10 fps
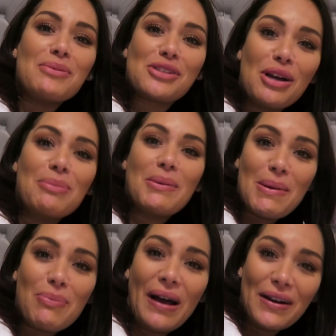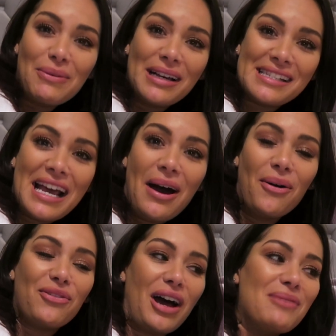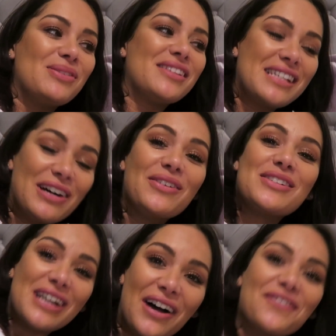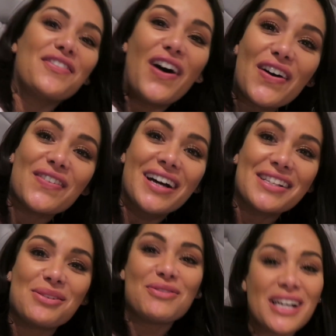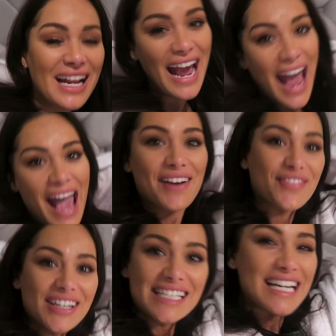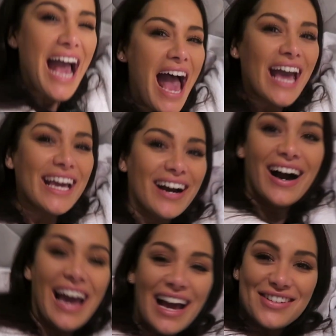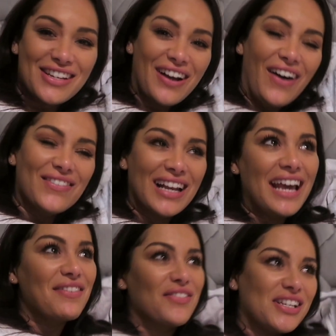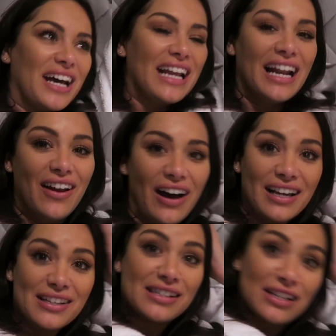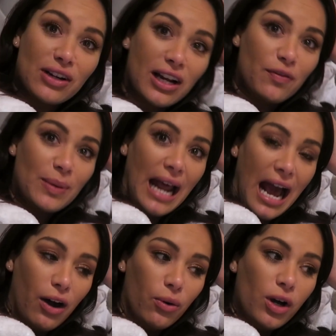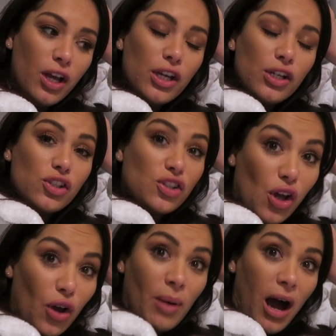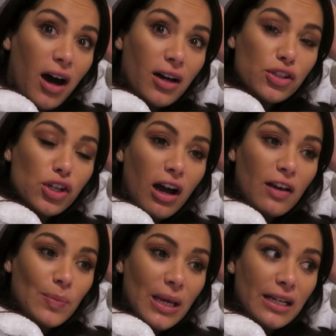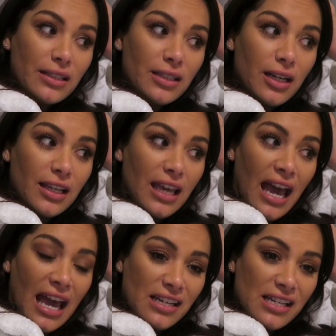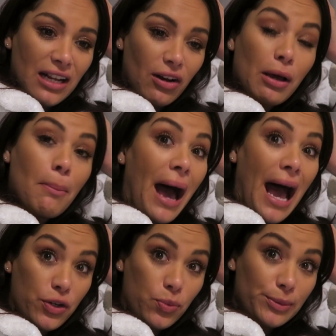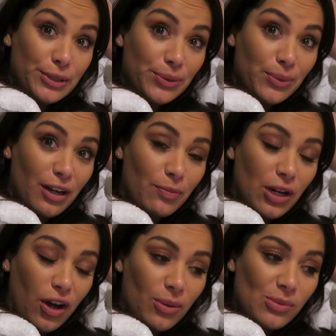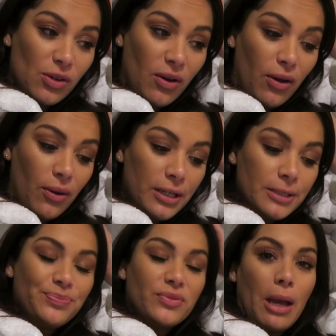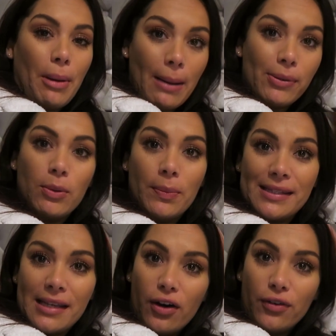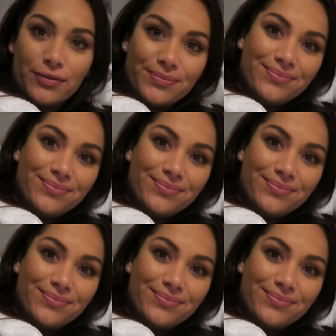I'm so blooming proud of myself. I'm still done Vlogmas. We've done it every day. I actually can't believe I've done it. Like considering I've been out so much. I've been, yeah, editing like a mad woman when I've been home. So I'm happy with myself.